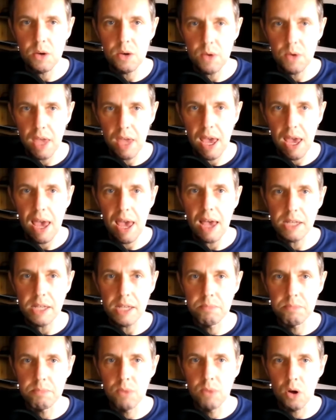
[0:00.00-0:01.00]
Too, yeah, as
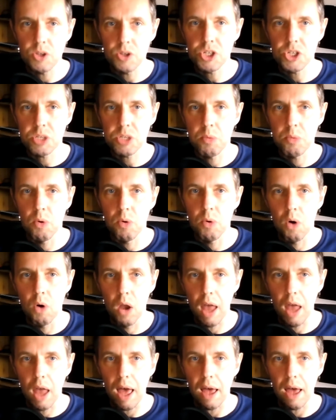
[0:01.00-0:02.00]
a much
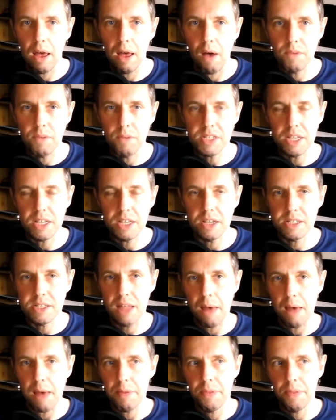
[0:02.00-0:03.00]
smaller, obviously, because
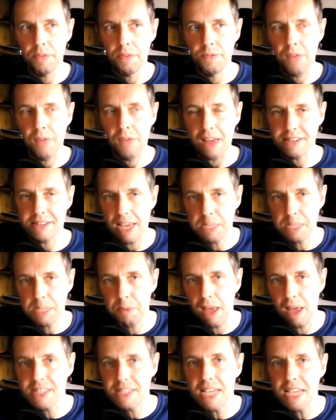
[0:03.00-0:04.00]
that takes
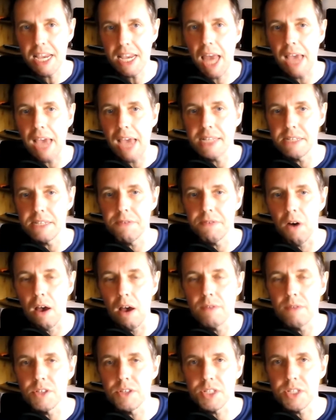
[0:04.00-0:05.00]
place in
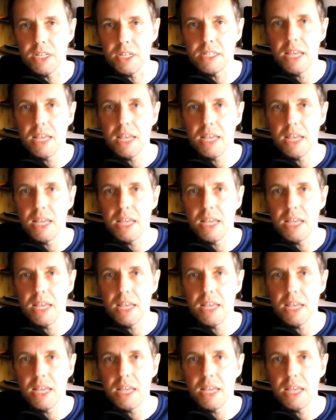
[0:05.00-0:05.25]
'85, doesn't it?